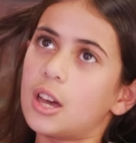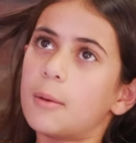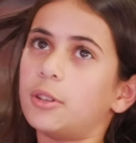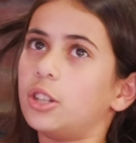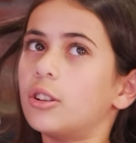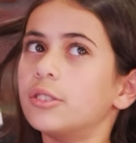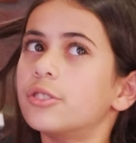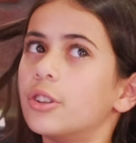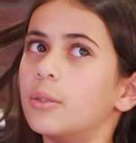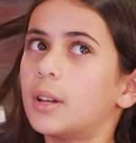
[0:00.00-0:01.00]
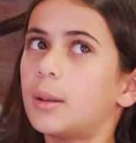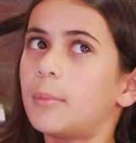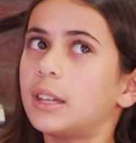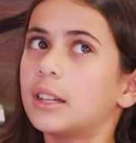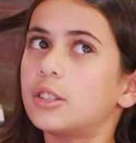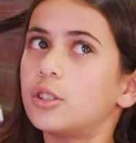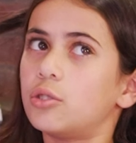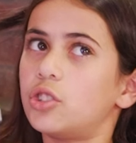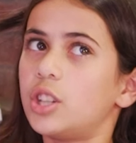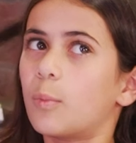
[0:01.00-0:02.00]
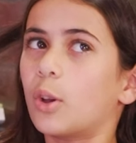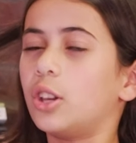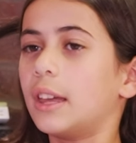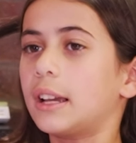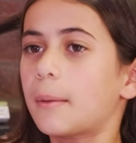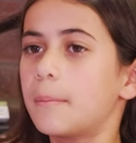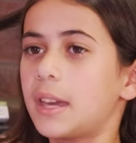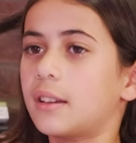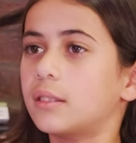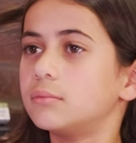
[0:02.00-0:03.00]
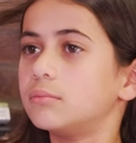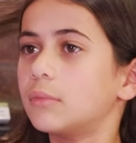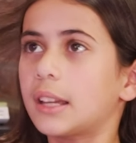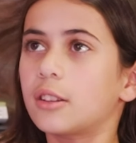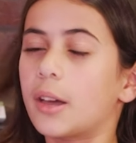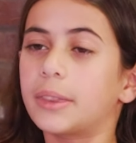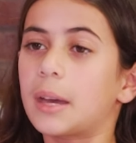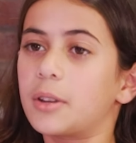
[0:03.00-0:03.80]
Right. But you also don't want to make it too cheap where you like make like not that